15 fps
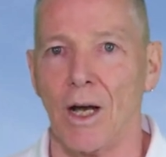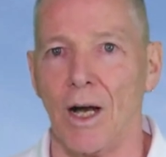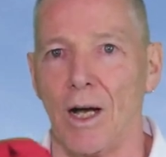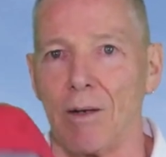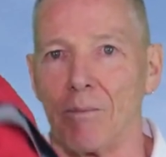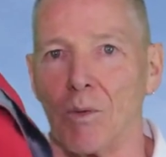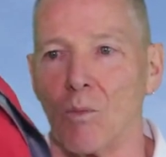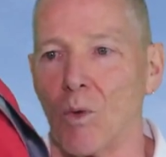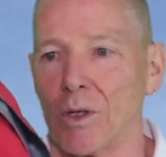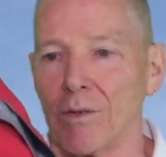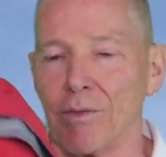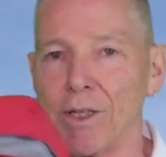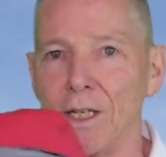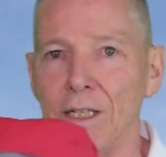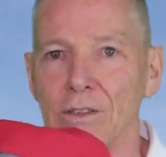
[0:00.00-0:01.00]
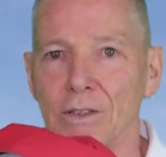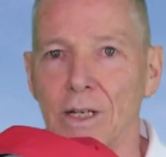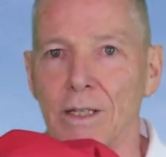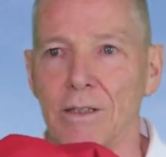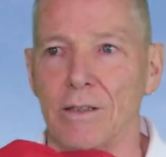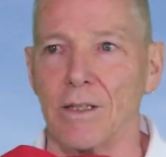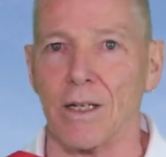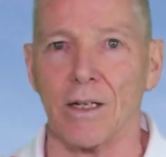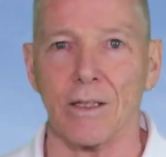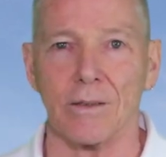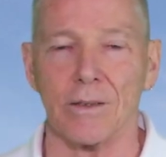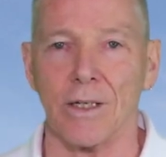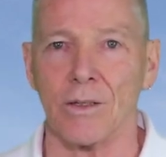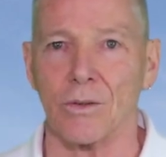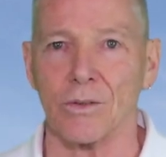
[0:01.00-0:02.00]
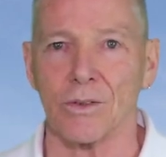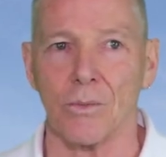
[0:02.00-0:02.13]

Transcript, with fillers: Um, one of these and, uh, you know,